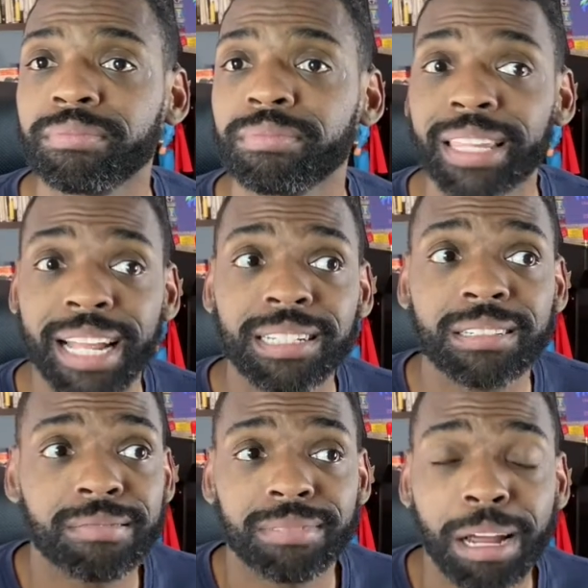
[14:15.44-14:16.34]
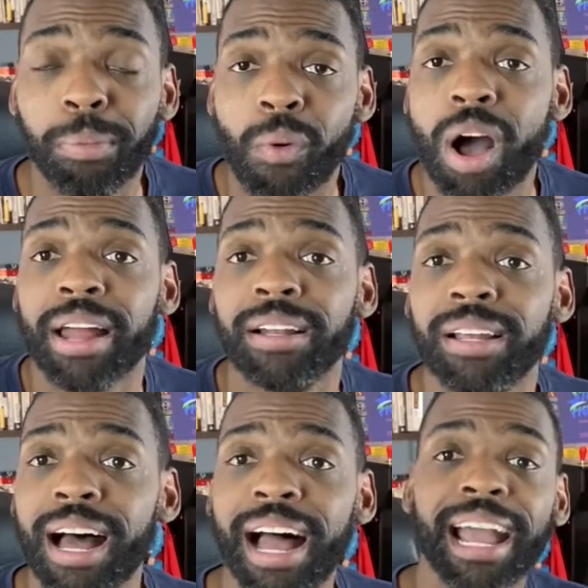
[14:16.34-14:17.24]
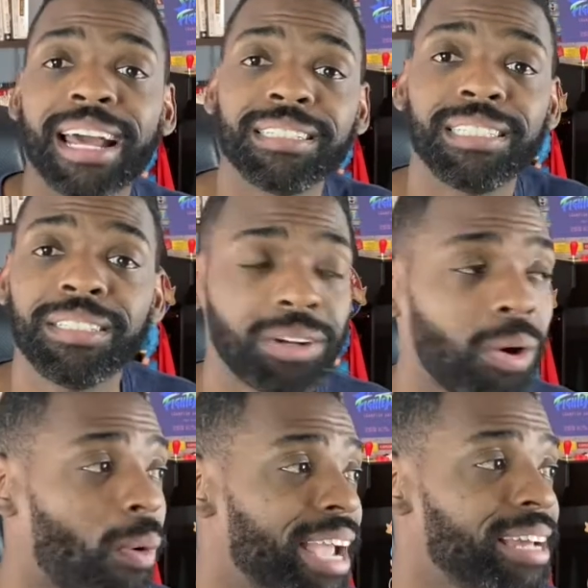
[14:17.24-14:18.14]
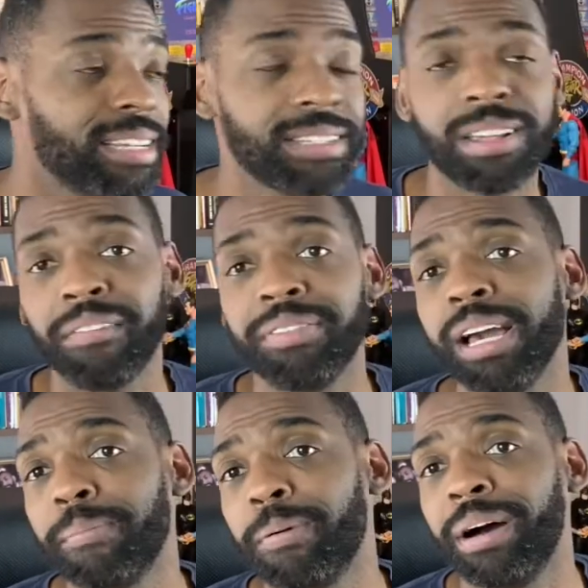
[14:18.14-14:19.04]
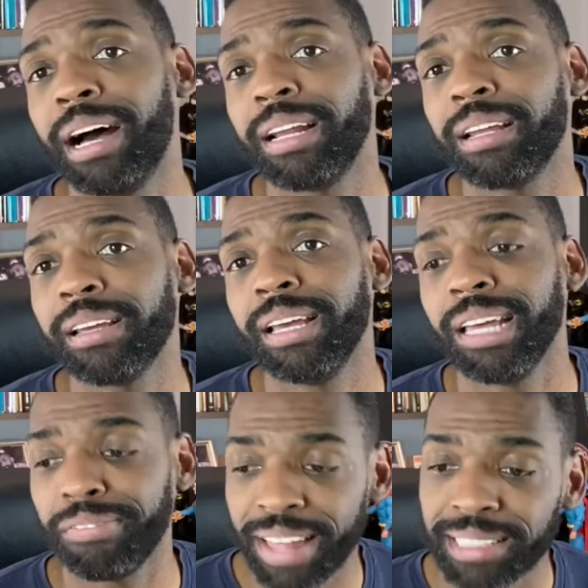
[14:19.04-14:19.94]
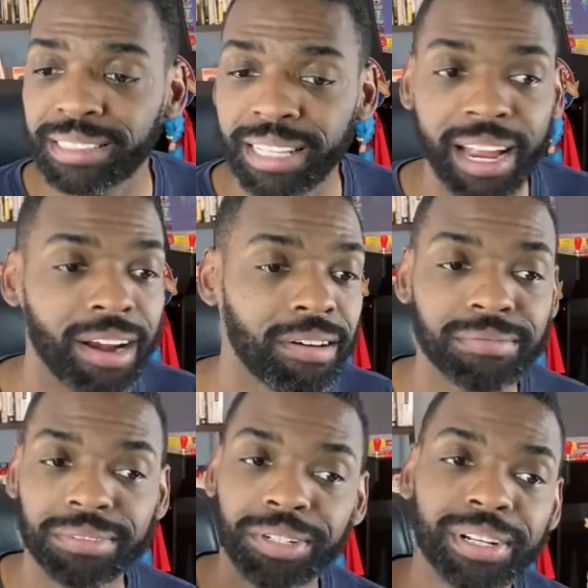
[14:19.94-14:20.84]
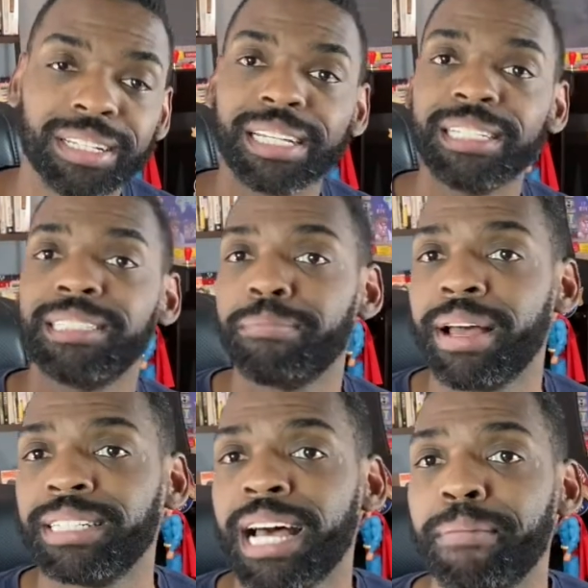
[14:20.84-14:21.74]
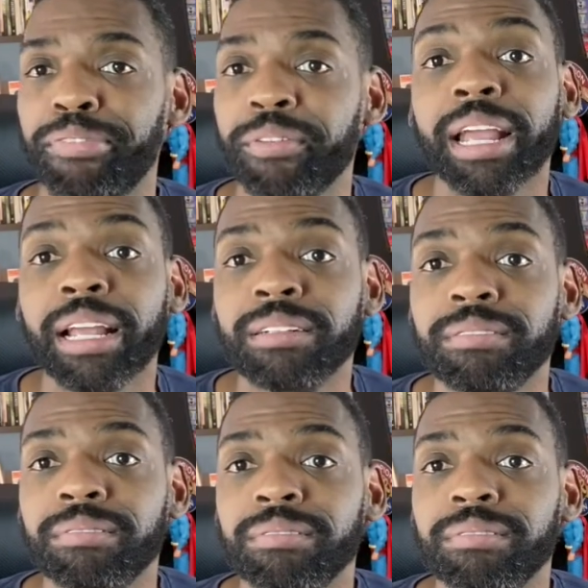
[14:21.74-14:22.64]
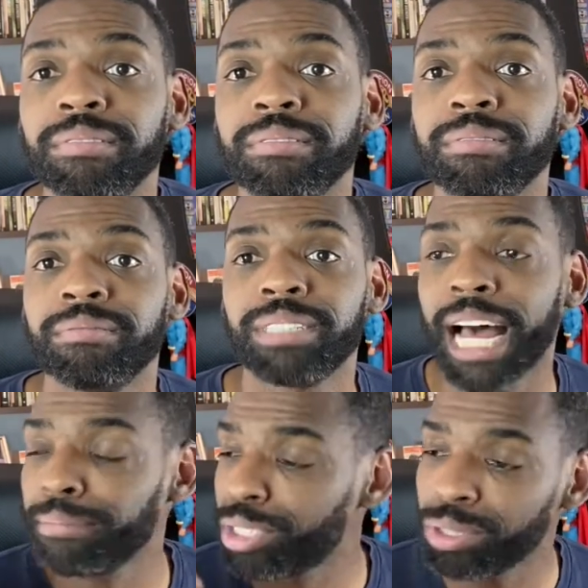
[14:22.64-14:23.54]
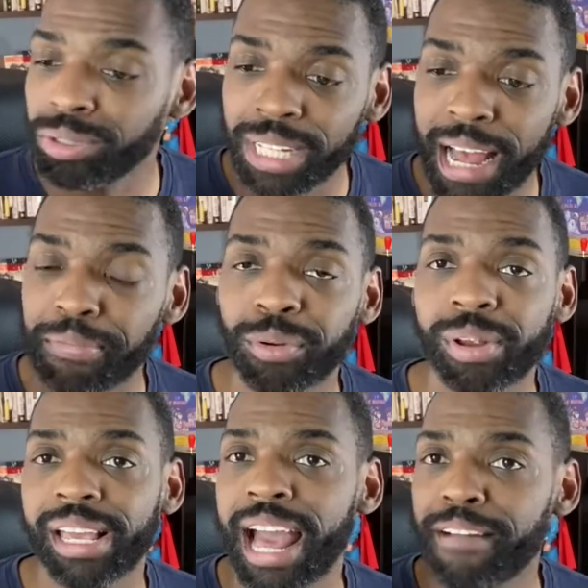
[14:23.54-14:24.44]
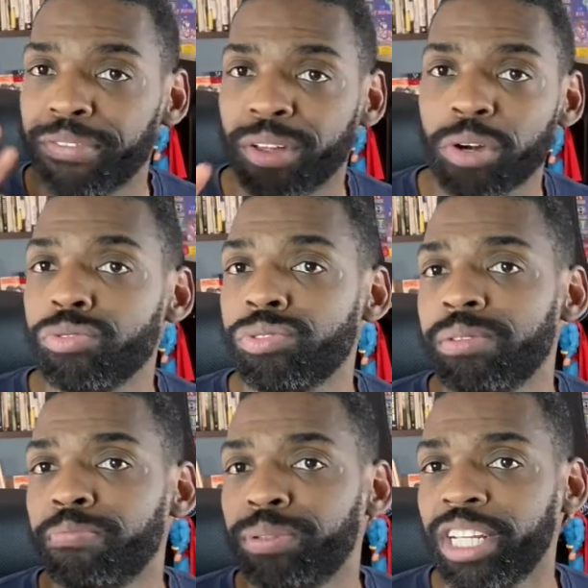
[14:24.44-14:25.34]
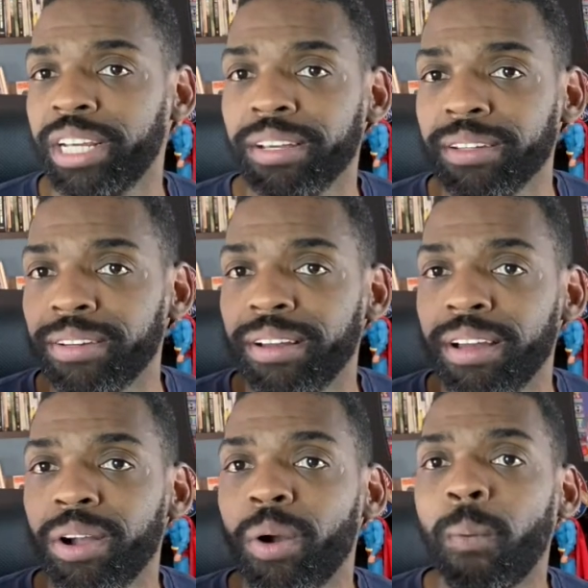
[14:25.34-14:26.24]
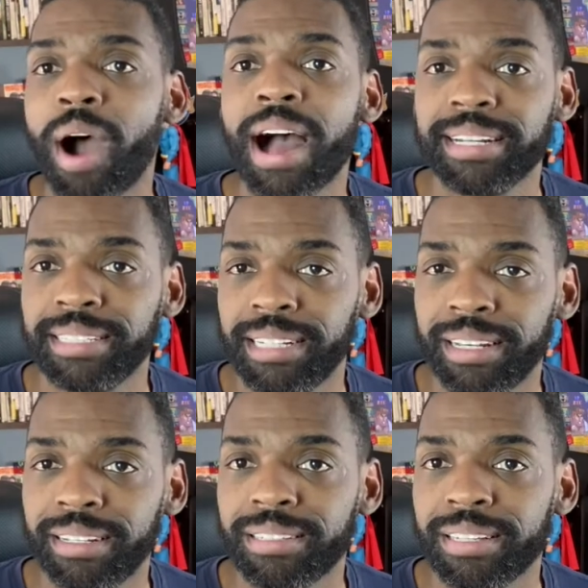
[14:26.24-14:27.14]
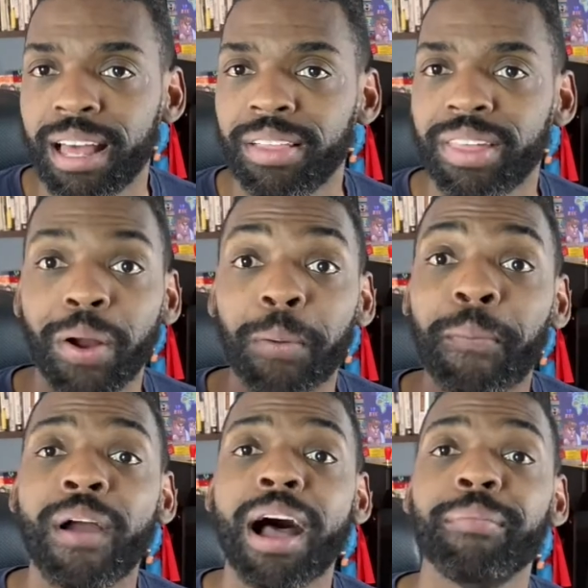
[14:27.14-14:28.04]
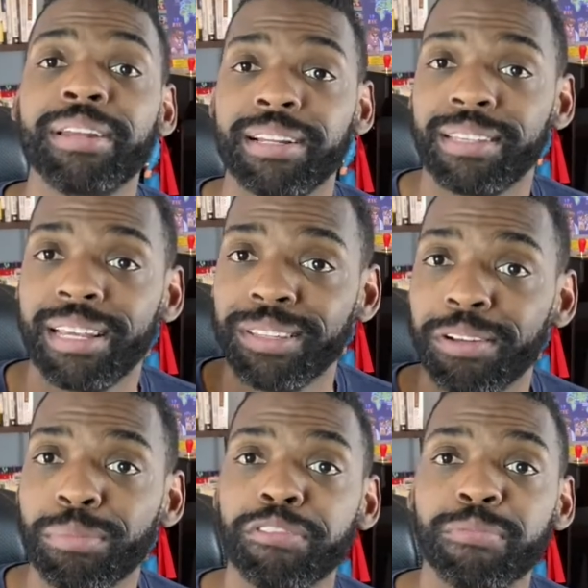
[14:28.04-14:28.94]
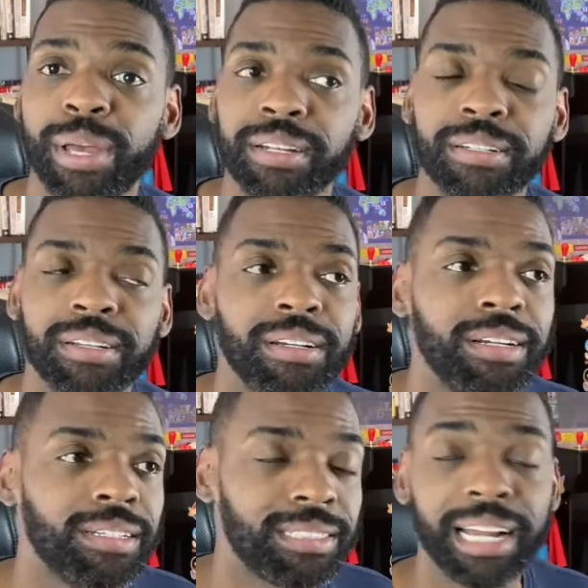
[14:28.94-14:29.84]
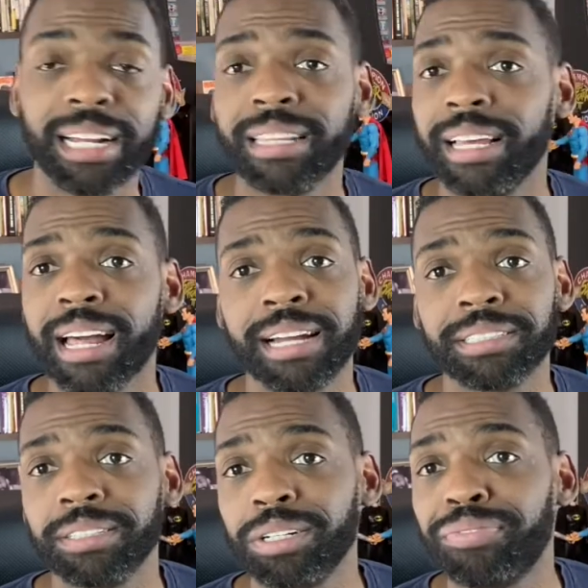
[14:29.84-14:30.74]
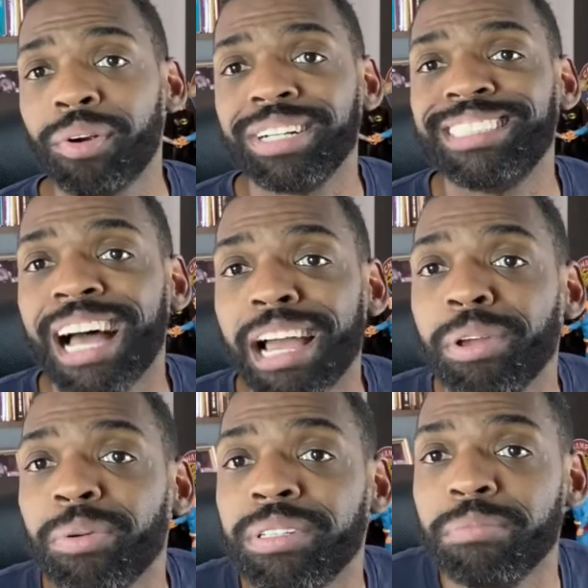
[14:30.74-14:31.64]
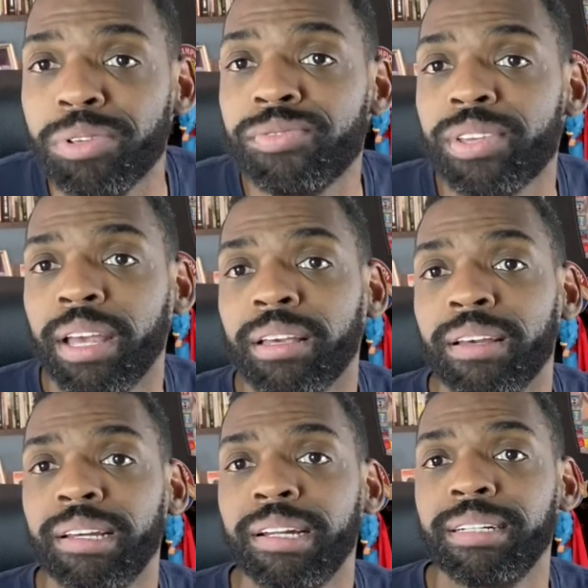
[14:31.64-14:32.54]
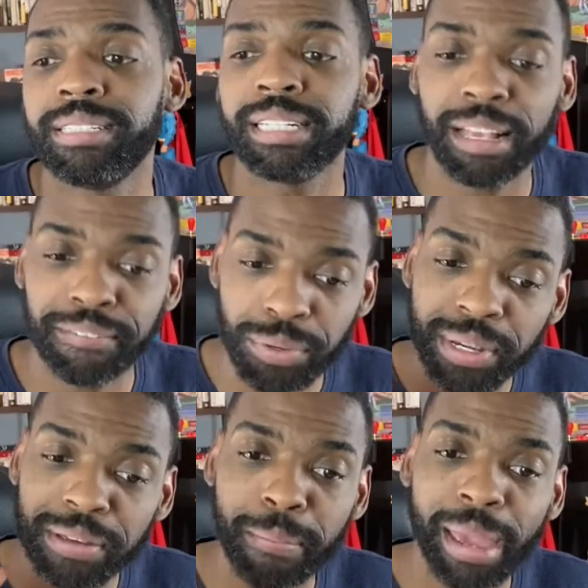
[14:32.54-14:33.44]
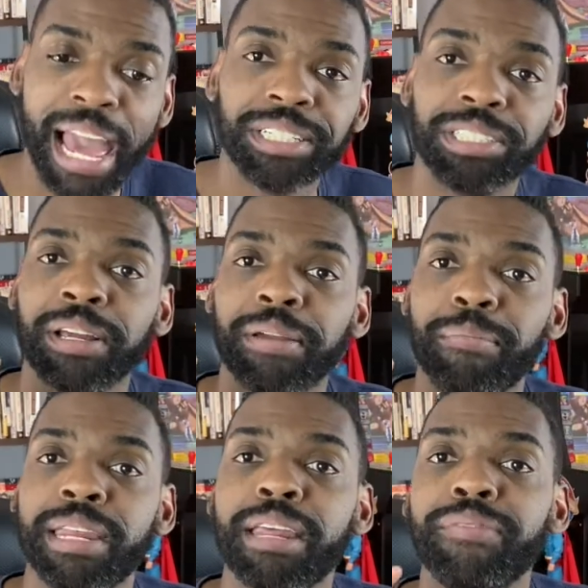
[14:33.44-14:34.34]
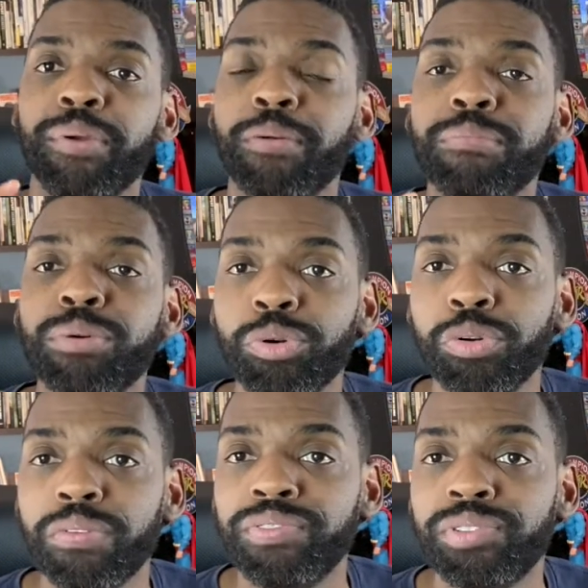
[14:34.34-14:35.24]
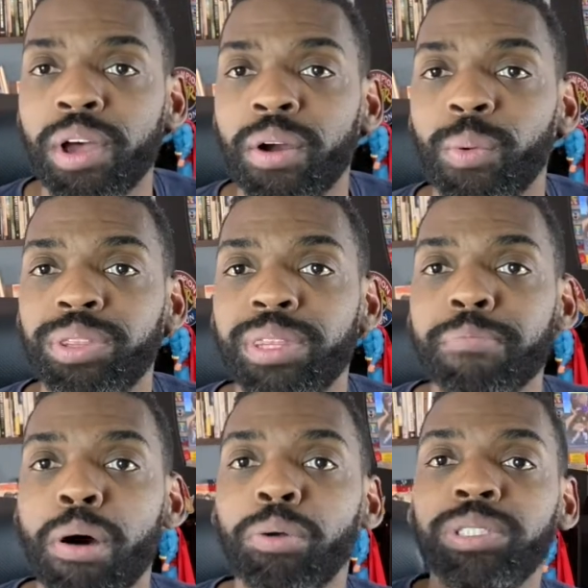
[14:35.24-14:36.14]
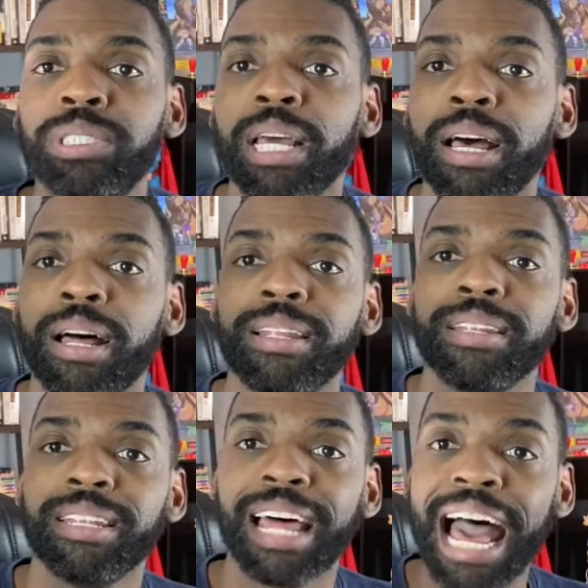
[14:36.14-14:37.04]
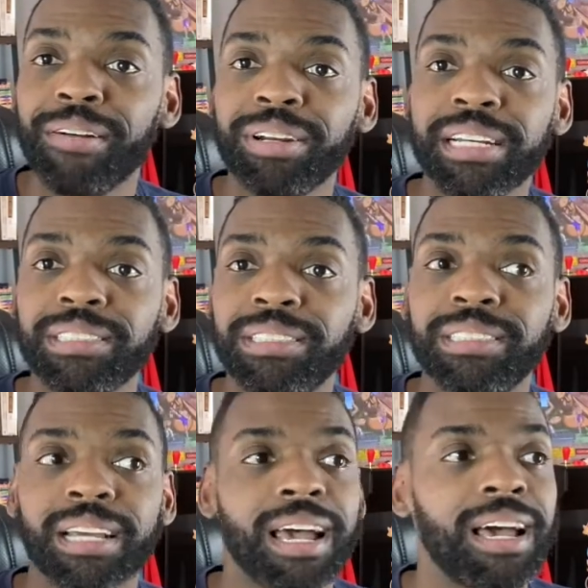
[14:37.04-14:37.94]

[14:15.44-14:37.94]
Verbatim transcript: And that's number one, I got to see the quietness of the upper body. If that's there, you're at least in my top three. Top two, top three have those particular qualities that are prominent in their movement. Second thing I like to look for is timing with the music to see if you can match many of your moves with the most loudest